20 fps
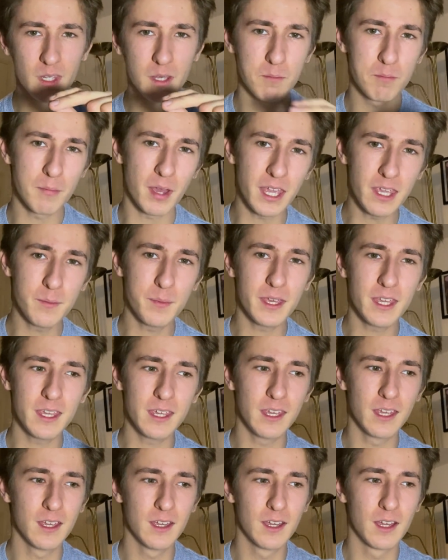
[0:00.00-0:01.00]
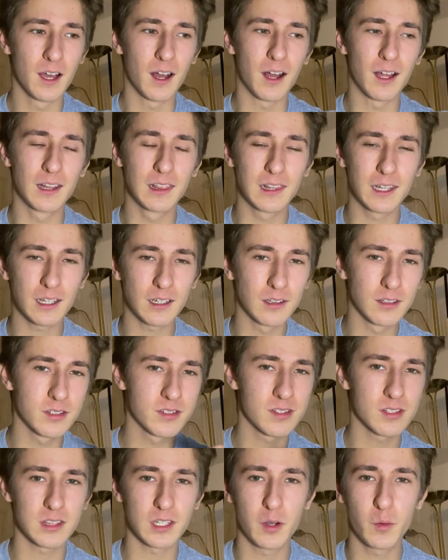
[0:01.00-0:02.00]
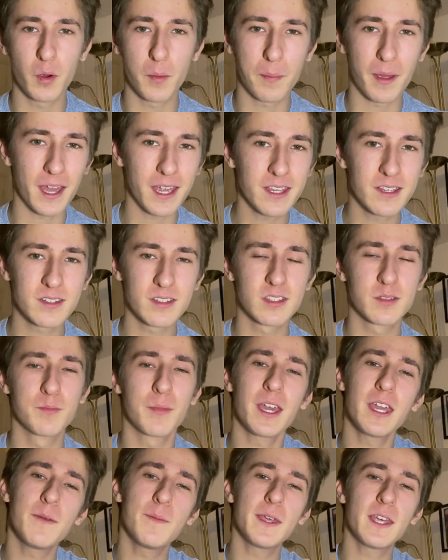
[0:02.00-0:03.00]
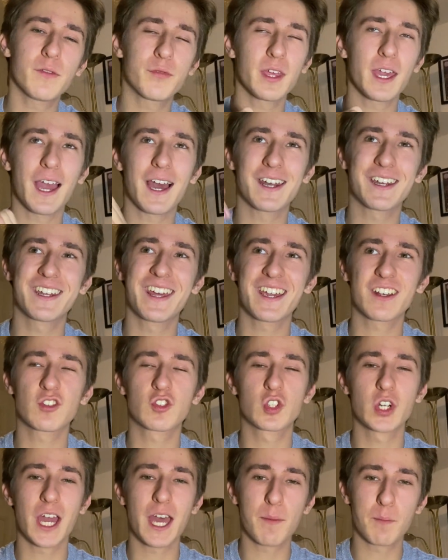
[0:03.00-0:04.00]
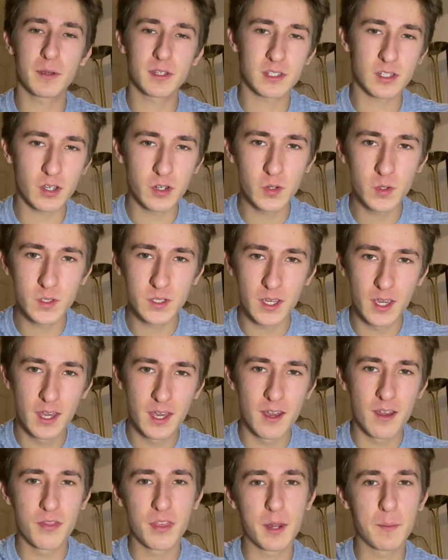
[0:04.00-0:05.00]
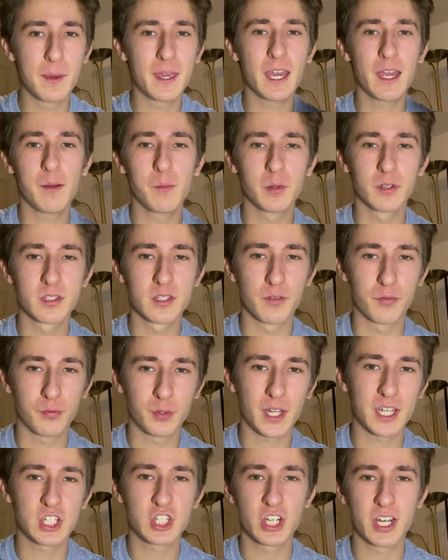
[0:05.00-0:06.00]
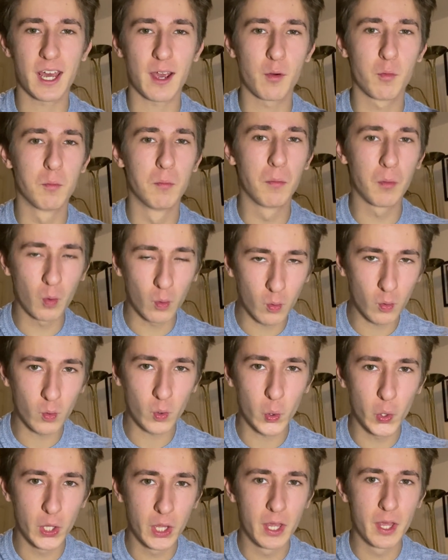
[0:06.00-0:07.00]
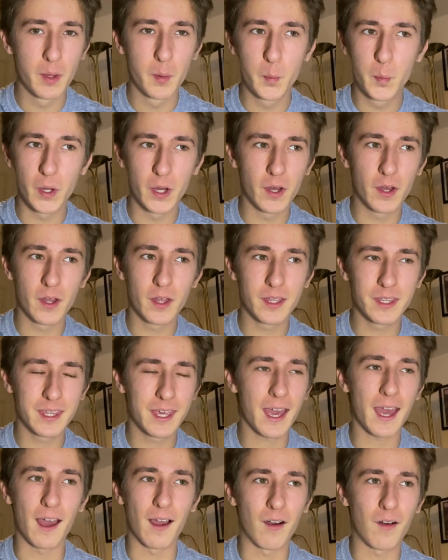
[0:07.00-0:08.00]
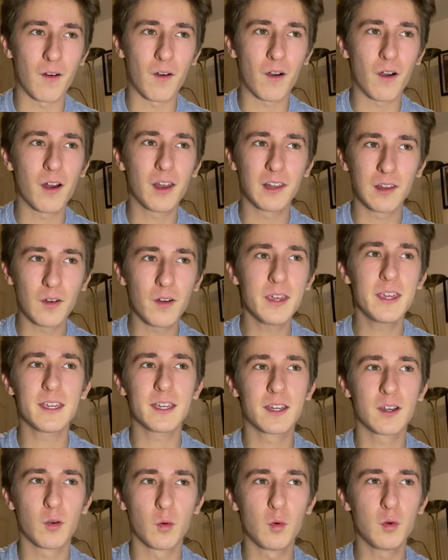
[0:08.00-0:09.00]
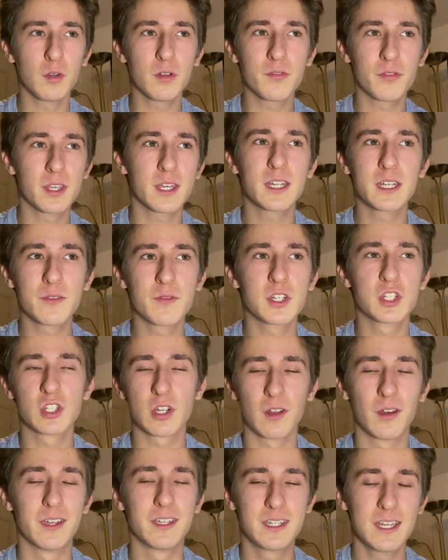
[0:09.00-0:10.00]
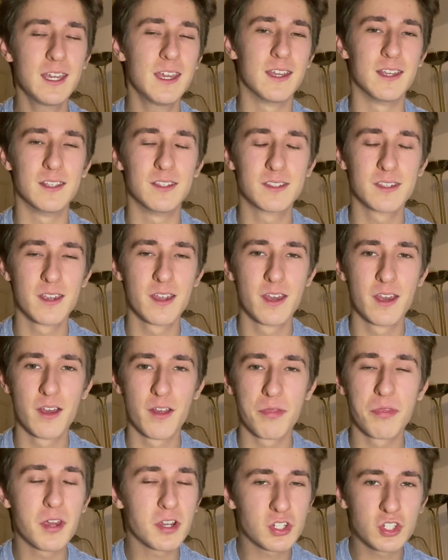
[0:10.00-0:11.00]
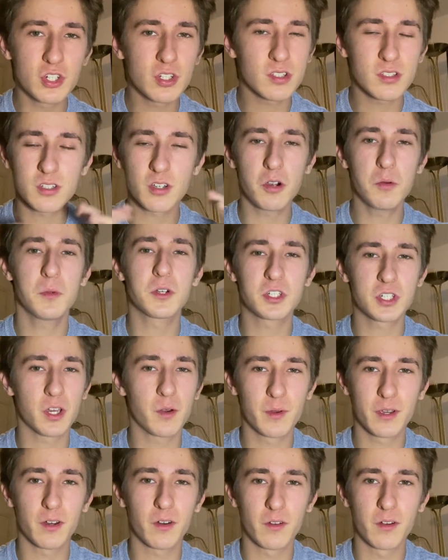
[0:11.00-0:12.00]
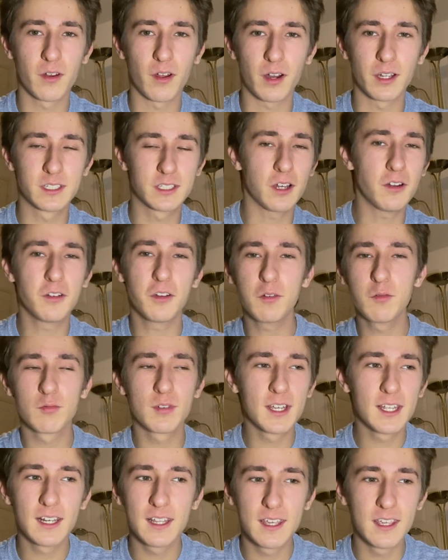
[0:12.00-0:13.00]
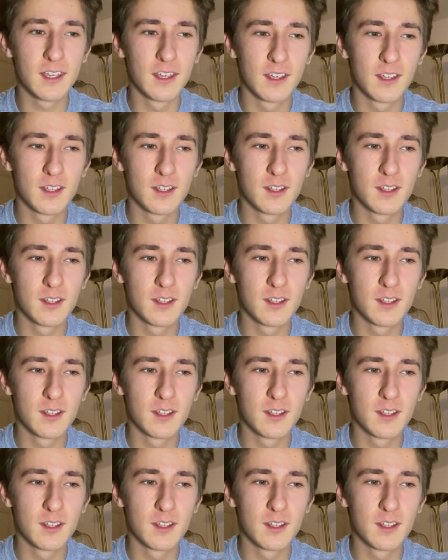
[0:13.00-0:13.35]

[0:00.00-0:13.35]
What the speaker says: maybe a little slower paced, maybe if they had an extra episode, they'd be able to flesh it out more. But yeah, I like all of the individual ideas. There's just so much going on. I don't know really